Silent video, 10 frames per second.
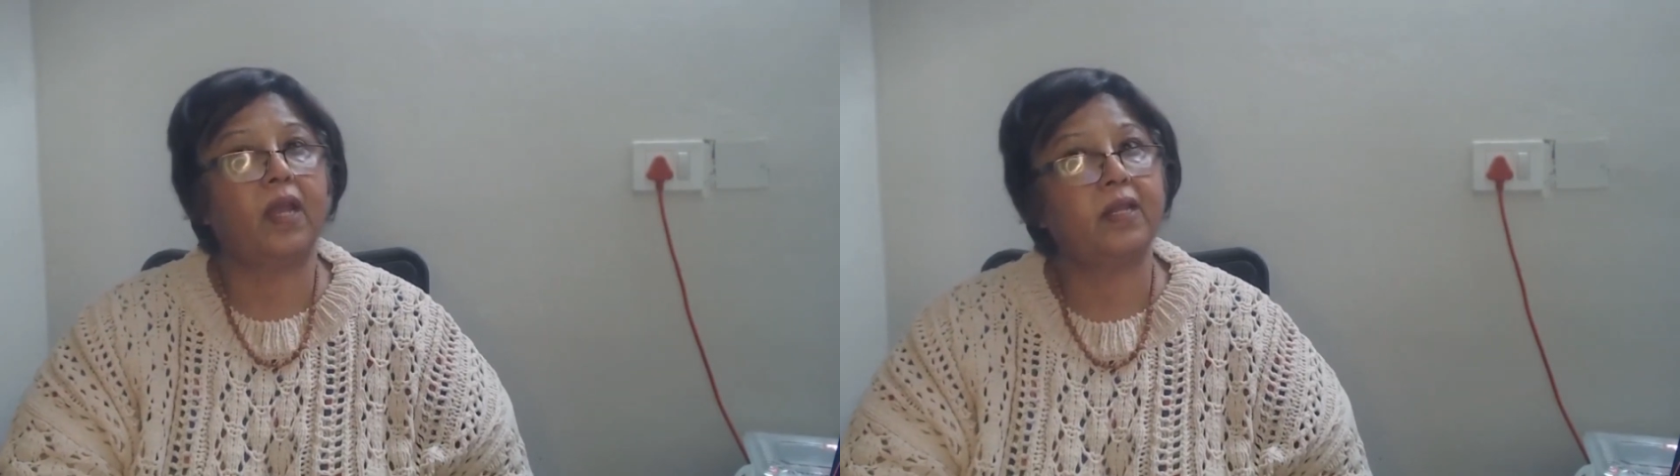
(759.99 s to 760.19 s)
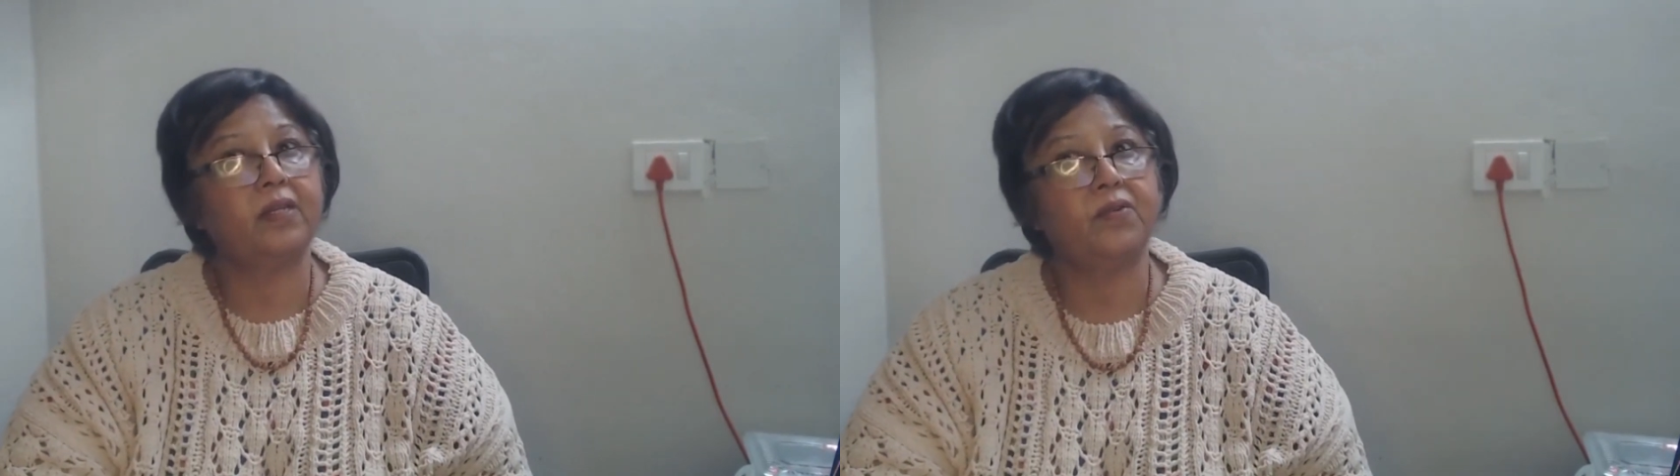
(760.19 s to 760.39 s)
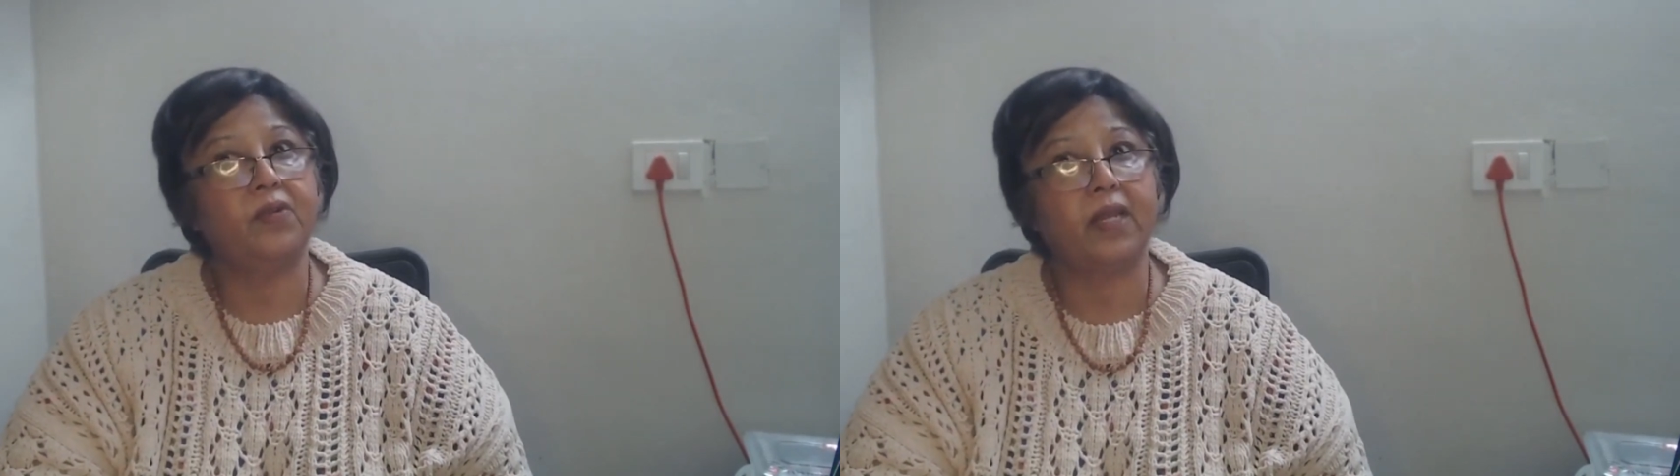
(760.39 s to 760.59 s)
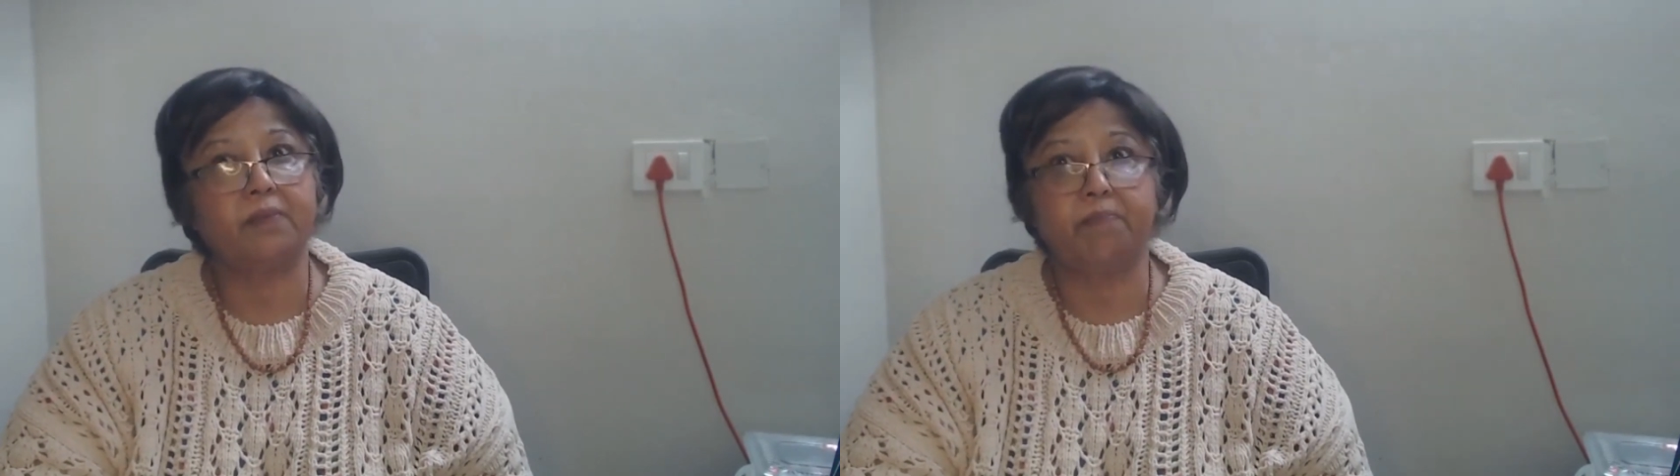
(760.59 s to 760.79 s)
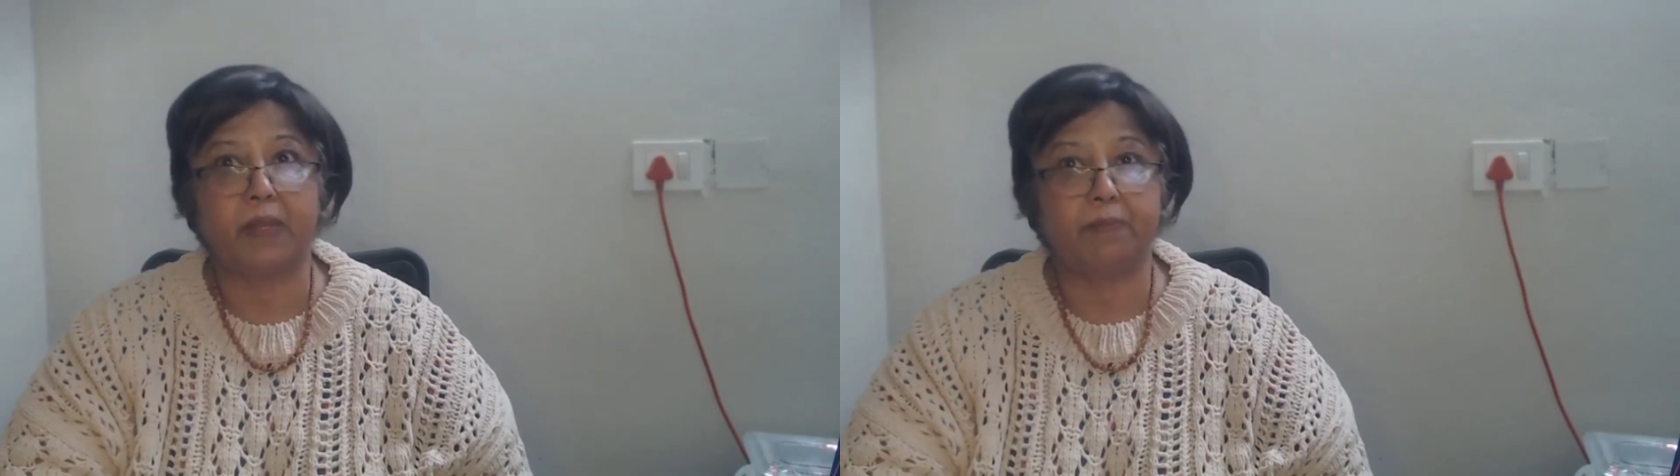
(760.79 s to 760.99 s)
and you
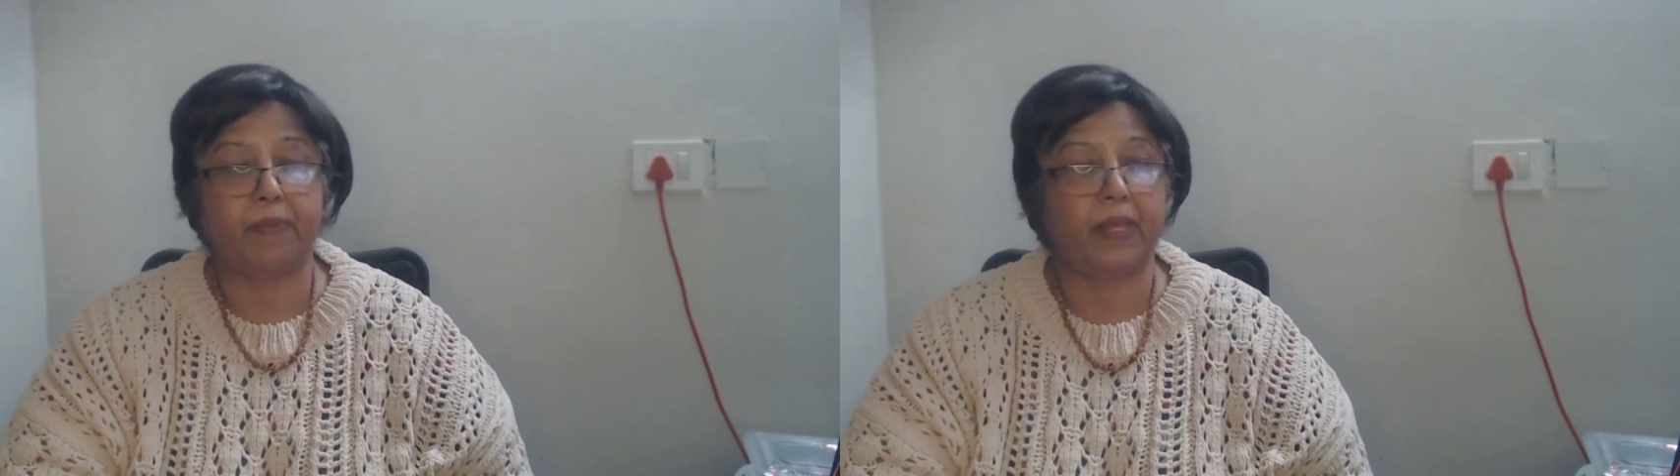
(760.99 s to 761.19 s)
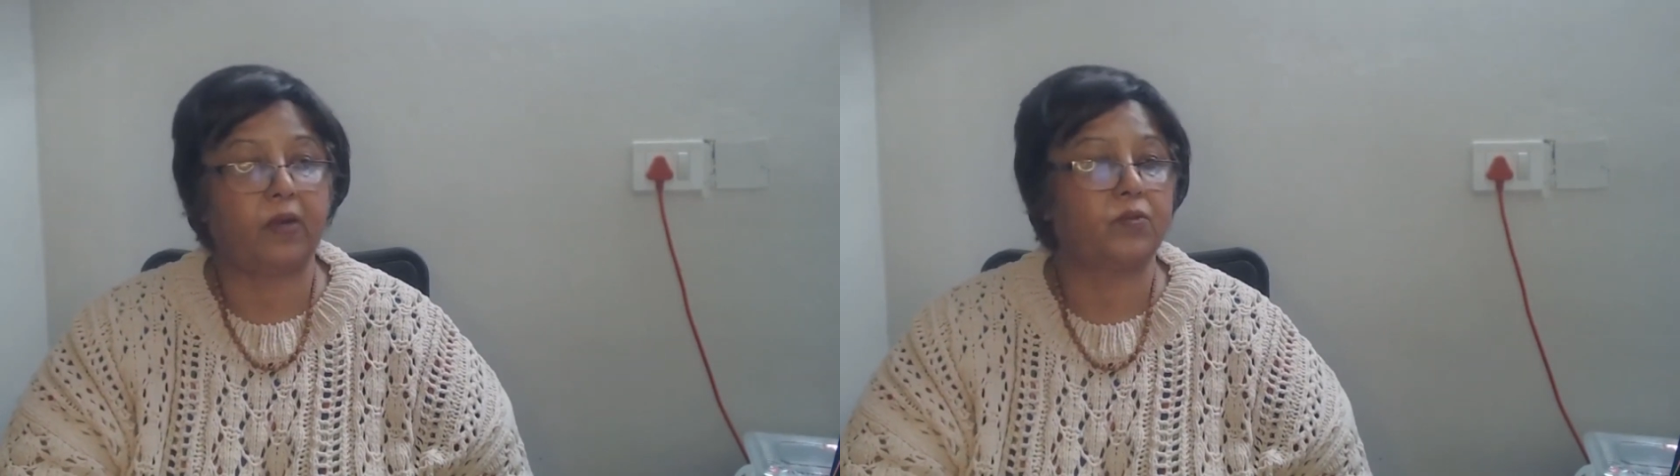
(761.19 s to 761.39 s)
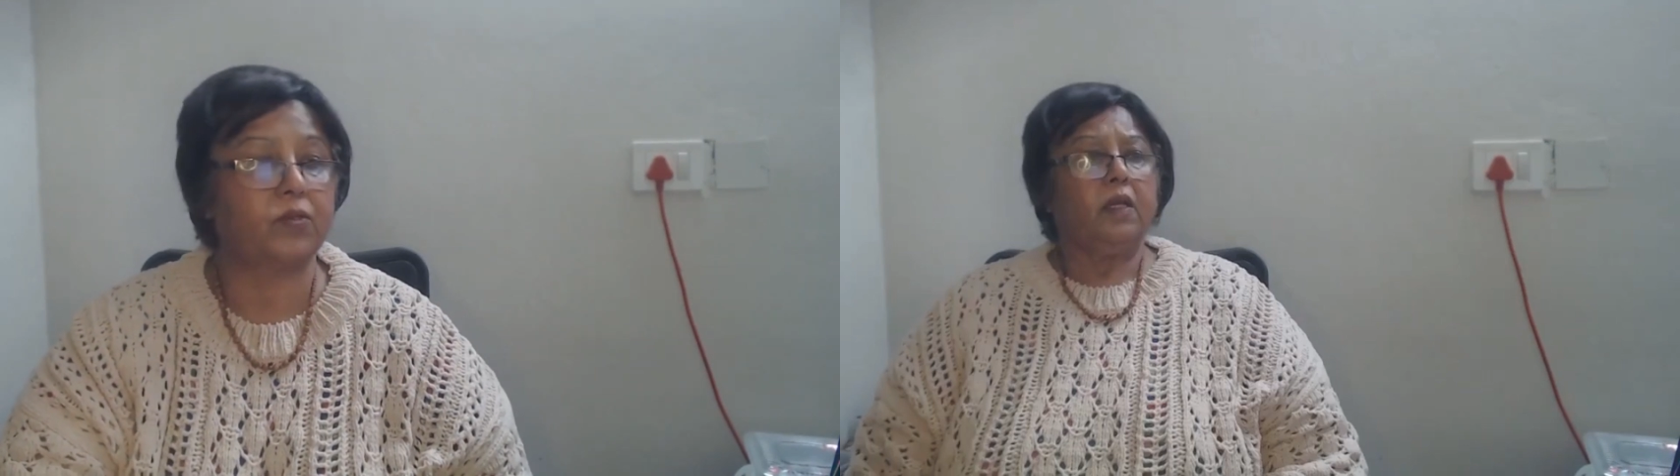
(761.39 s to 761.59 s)
get big payouts.